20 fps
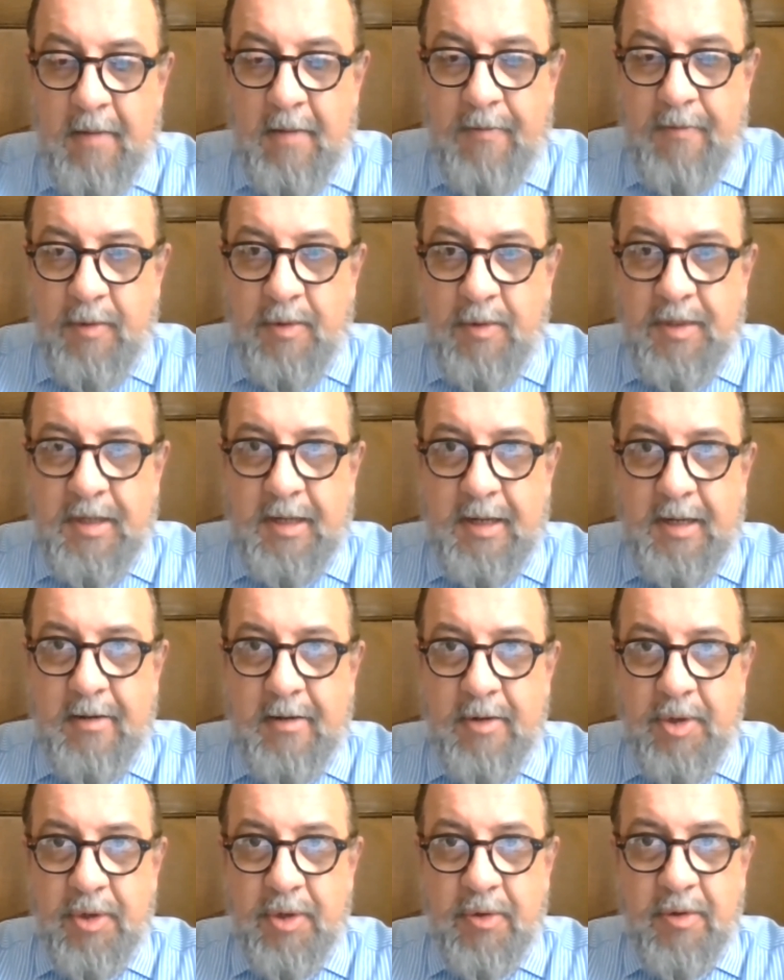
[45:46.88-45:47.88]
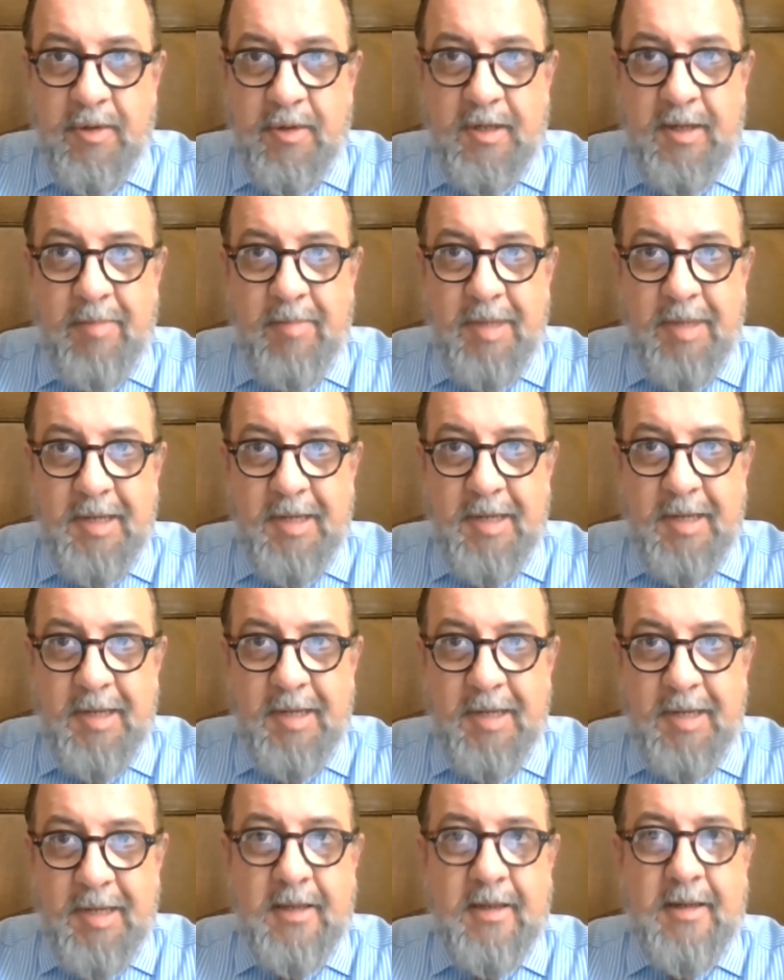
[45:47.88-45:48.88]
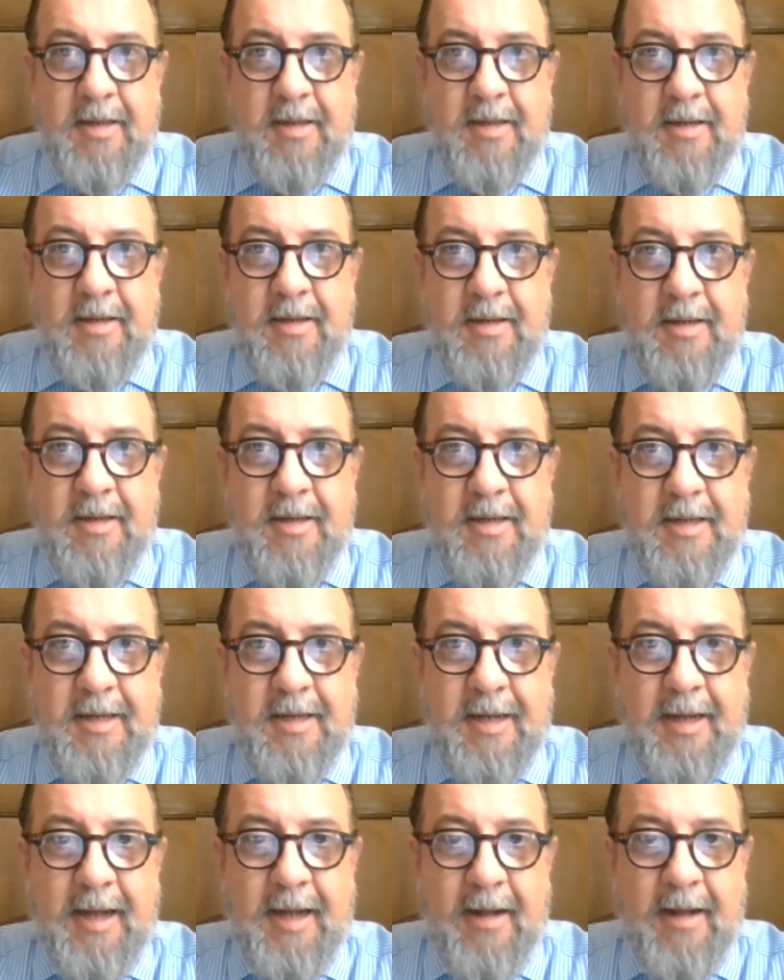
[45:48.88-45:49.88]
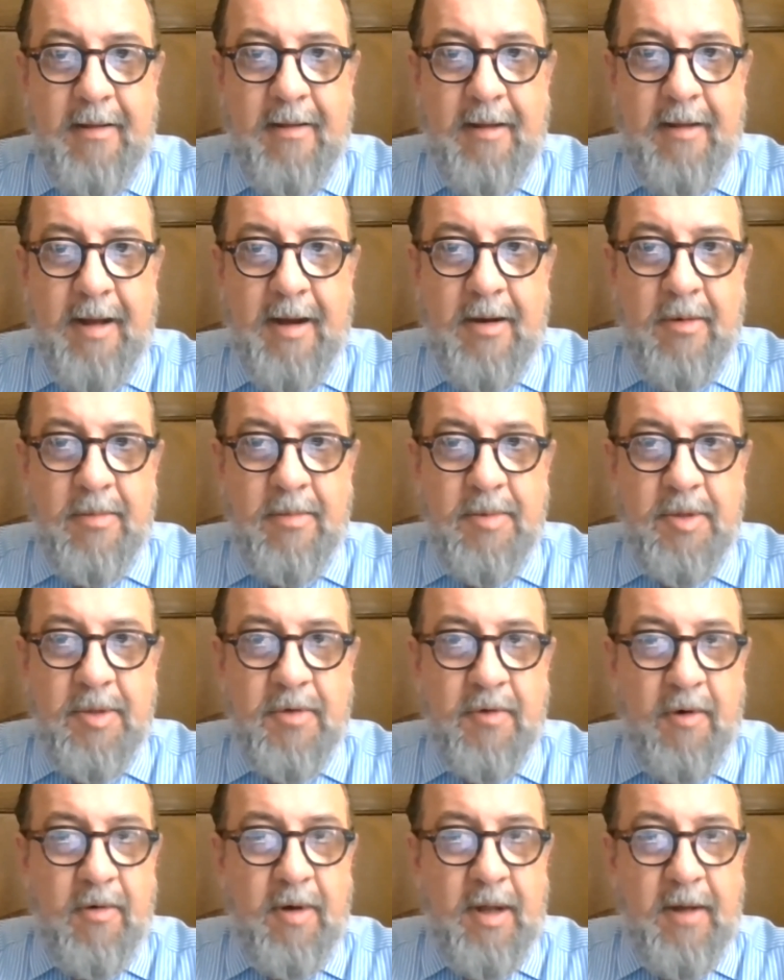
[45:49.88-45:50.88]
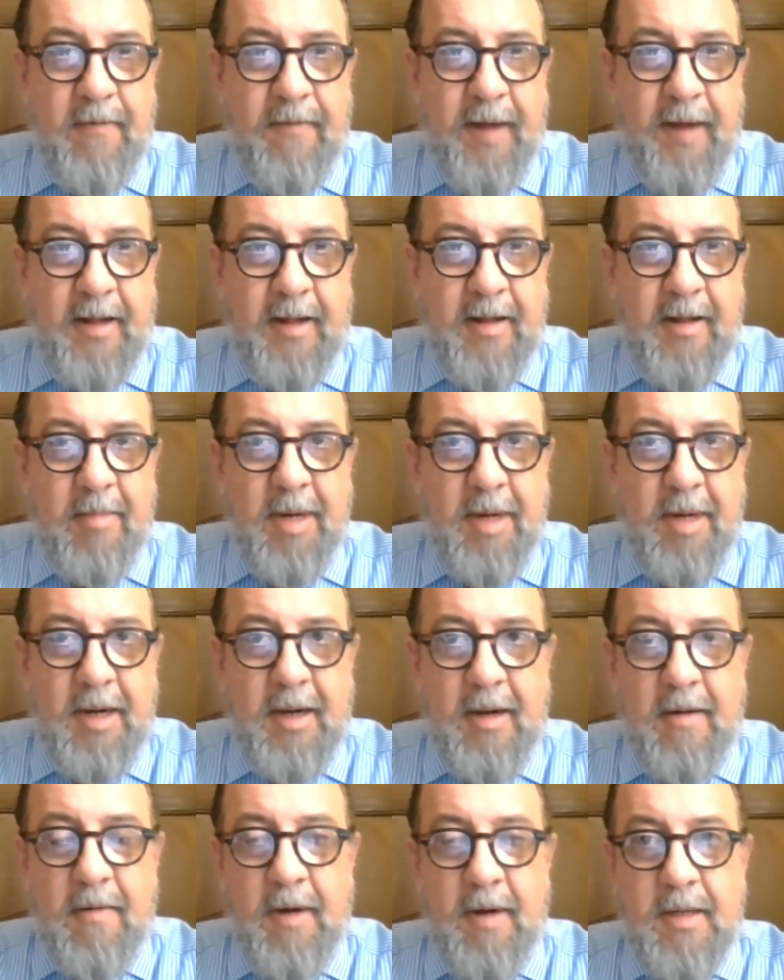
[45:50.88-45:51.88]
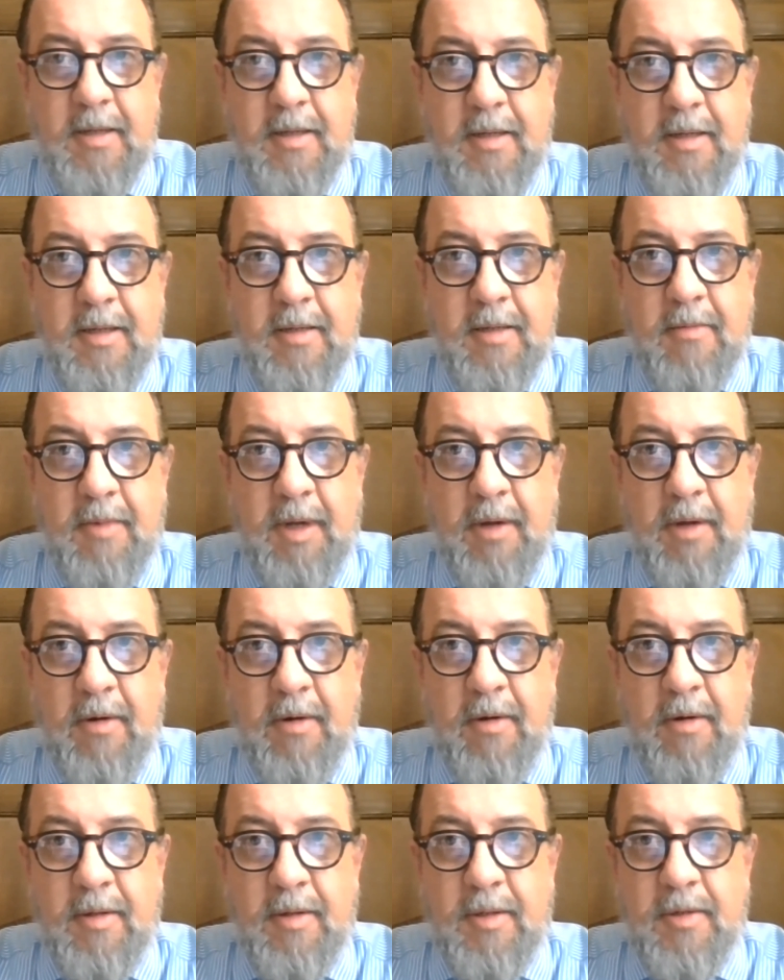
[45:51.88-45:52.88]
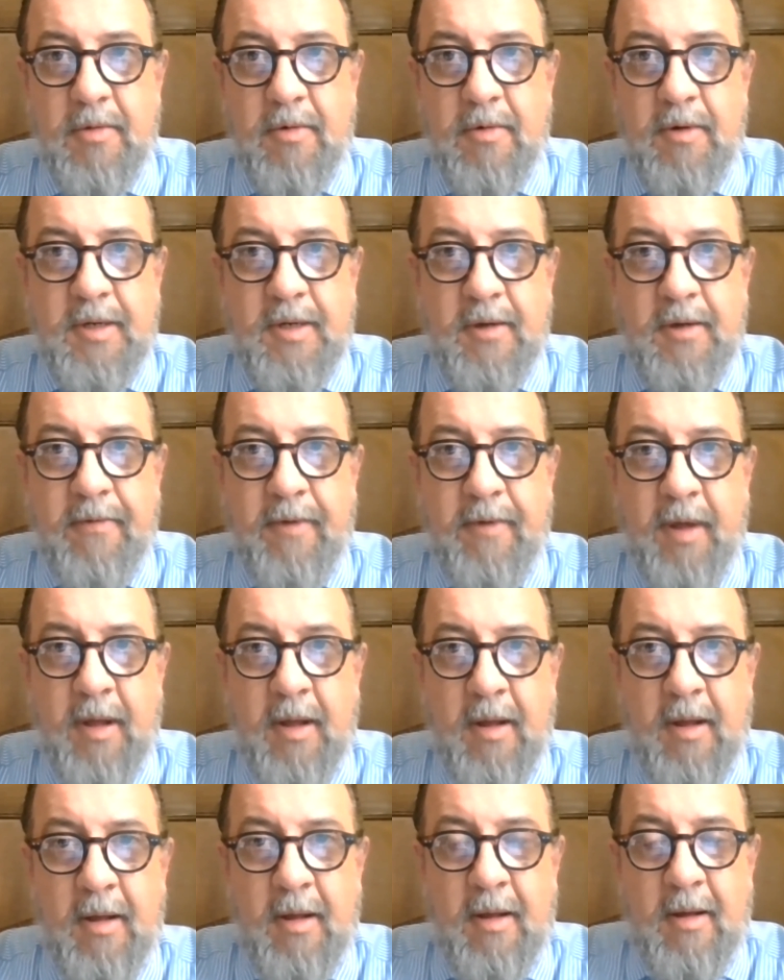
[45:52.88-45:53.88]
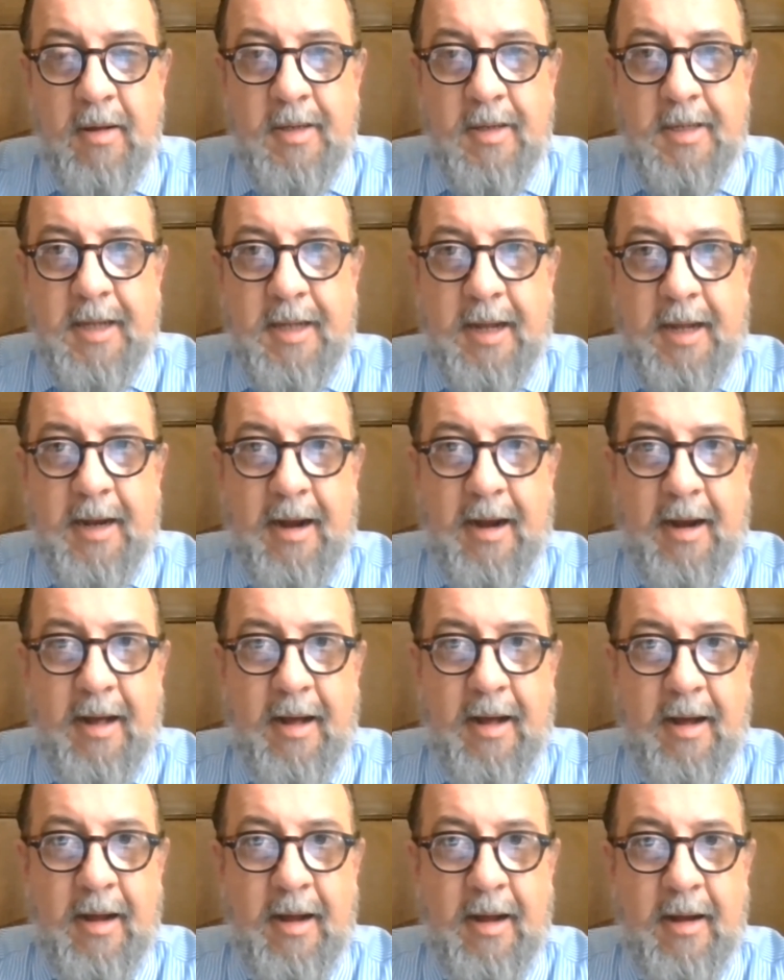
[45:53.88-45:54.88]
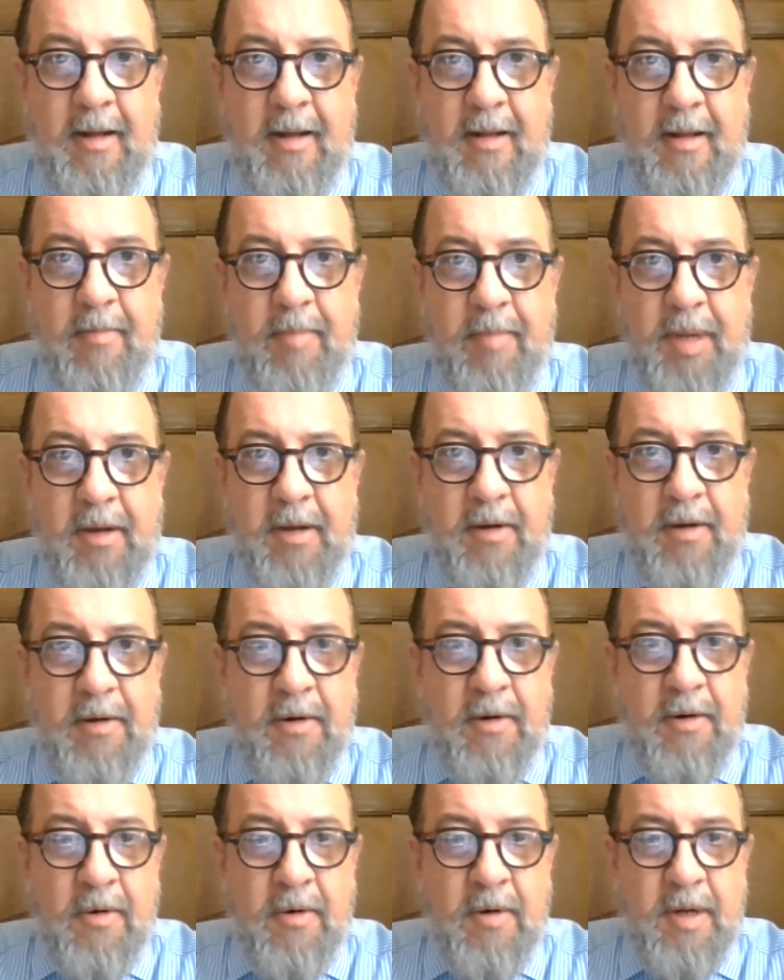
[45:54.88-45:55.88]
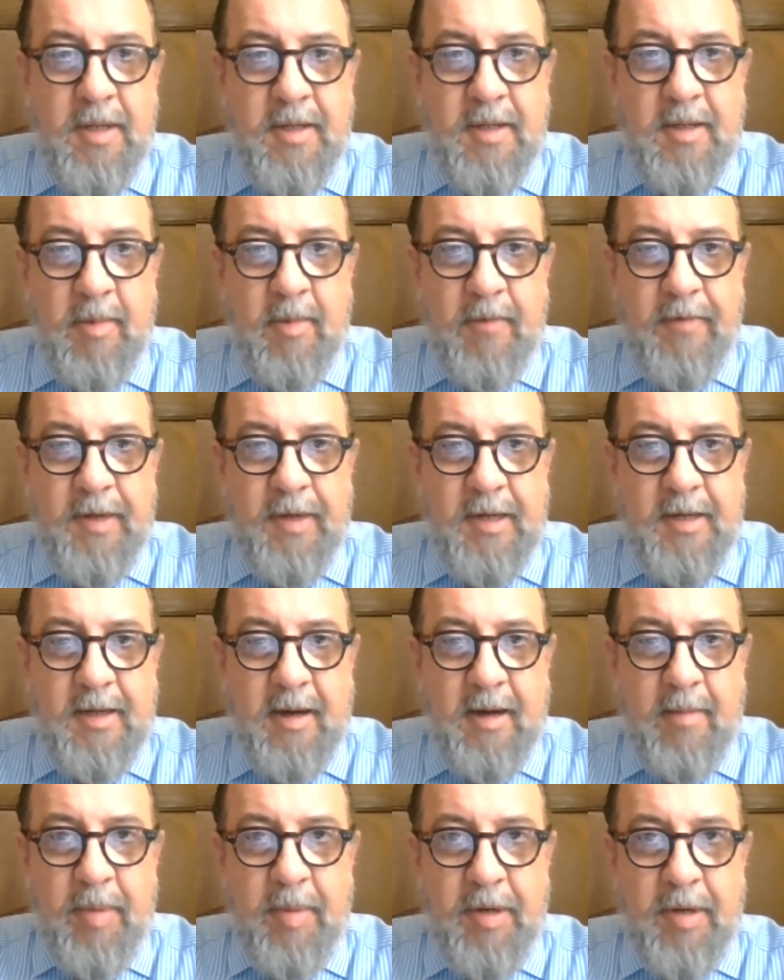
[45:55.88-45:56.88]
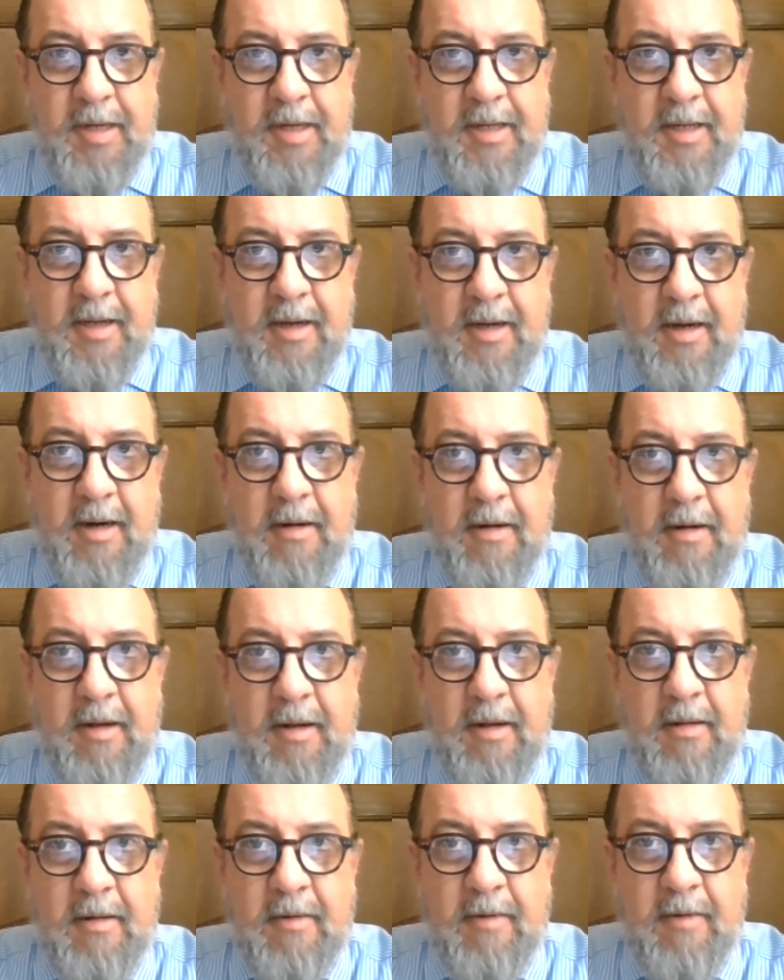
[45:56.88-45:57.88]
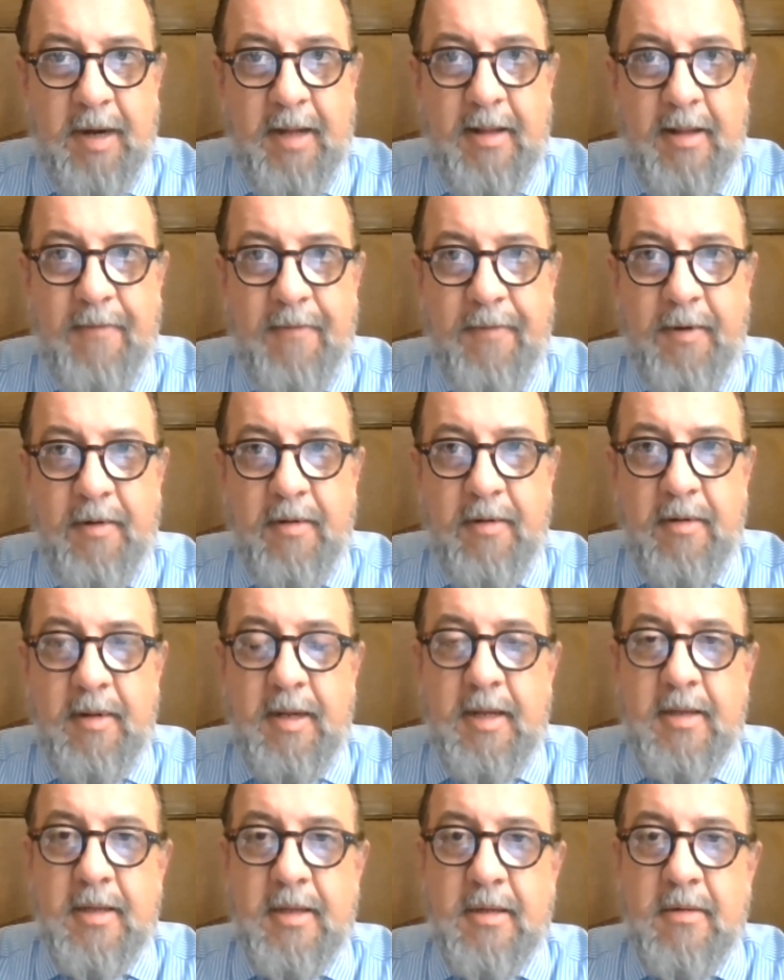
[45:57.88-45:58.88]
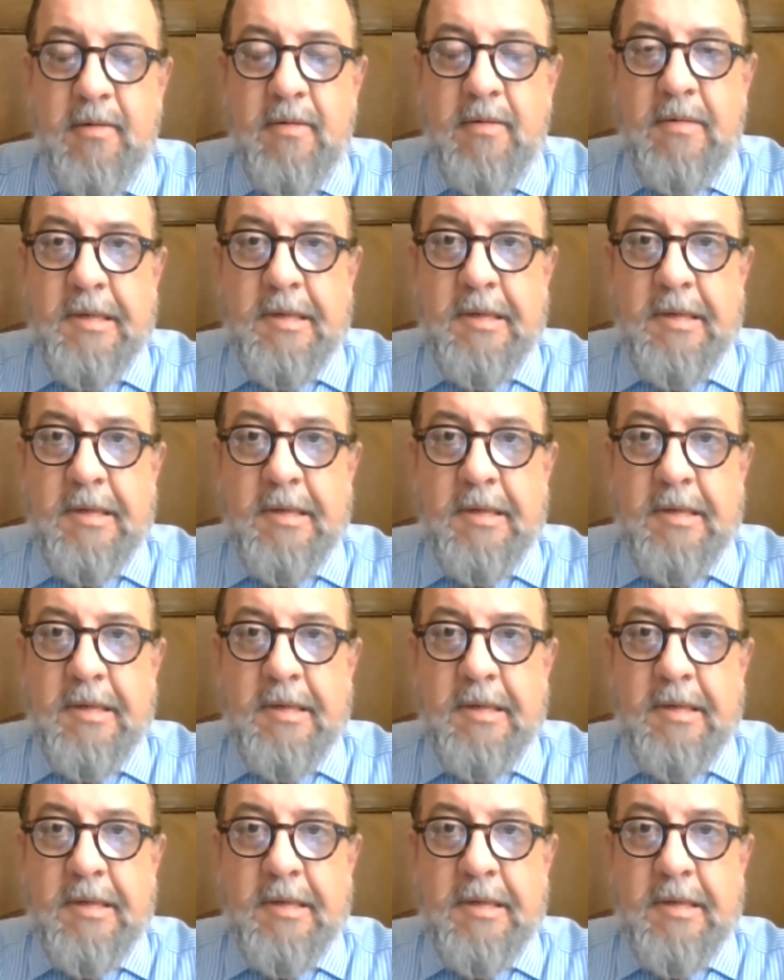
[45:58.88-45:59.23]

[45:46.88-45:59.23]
course, the short sea business is again now strongly affected by the crisis, and we heard stories of Stena Line and P&O and some of these companies that are in great difficulties. So,